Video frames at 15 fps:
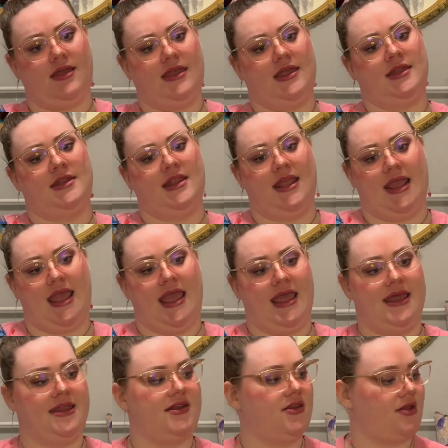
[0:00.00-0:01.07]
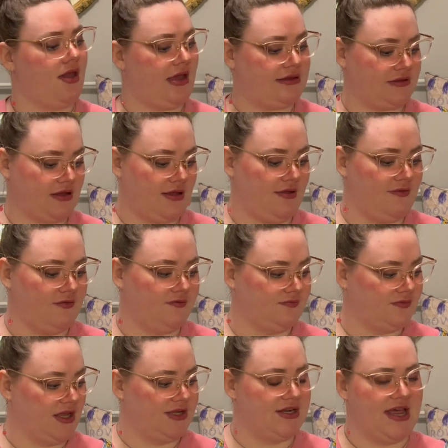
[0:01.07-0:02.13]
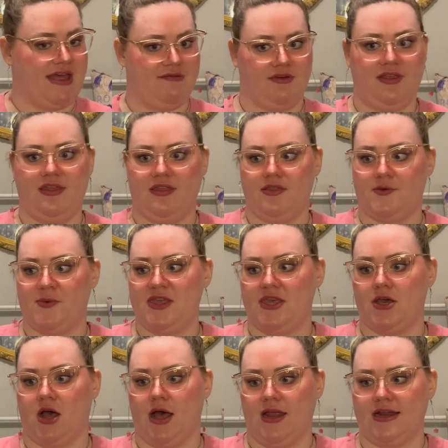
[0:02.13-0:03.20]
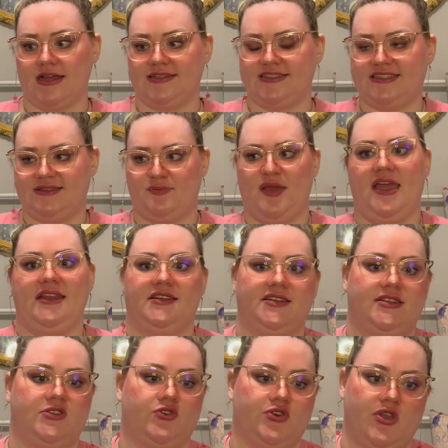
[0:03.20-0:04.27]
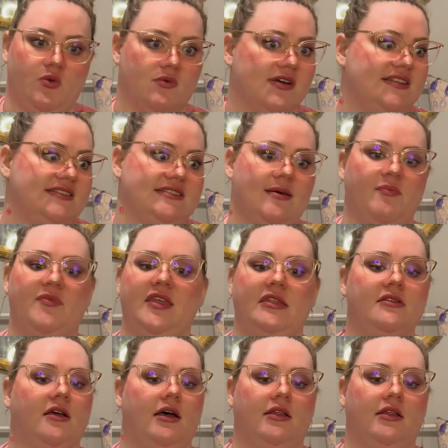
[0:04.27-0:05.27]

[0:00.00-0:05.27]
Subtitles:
in the end, on everything that we got, I spent $31 something,